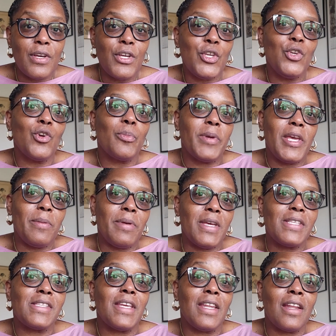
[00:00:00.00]
your baby
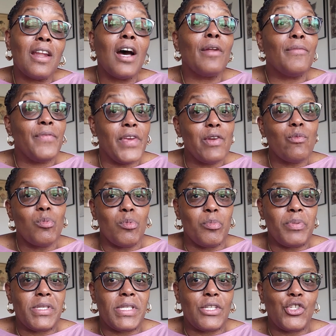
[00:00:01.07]
is in an unfavorable
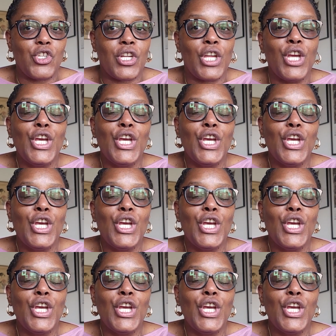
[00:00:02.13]
position.